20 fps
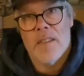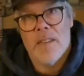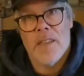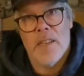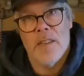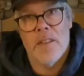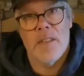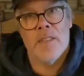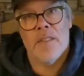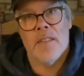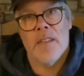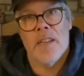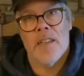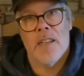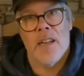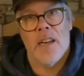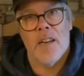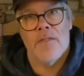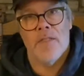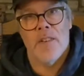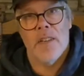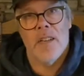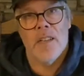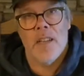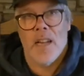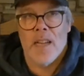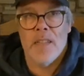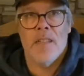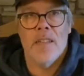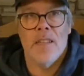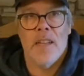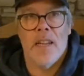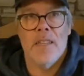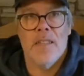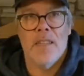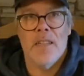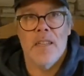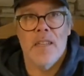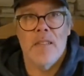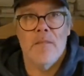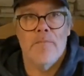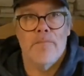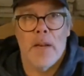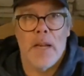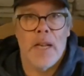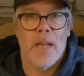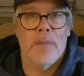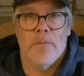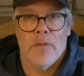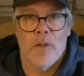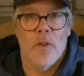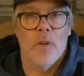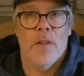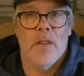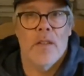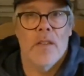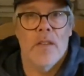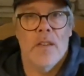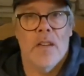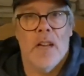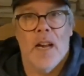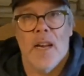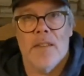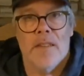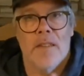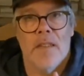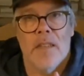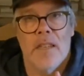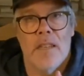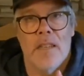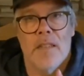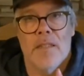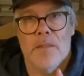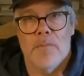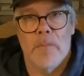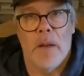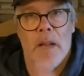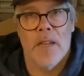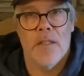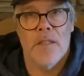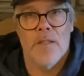curiously enough, in 1918, Babe Ruth got the Spanish